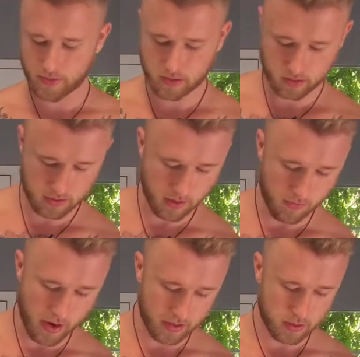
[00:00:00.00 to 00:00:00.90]
Let's just get
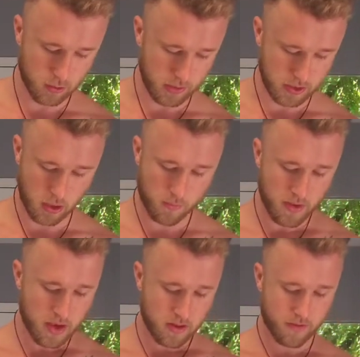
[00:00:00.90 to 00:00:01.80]
right into it.
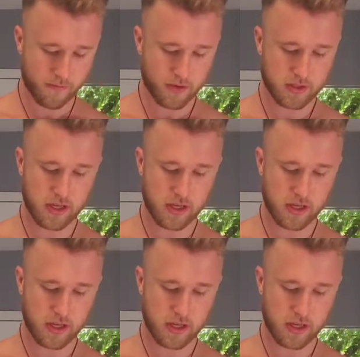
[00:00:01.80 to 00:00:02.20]
So the first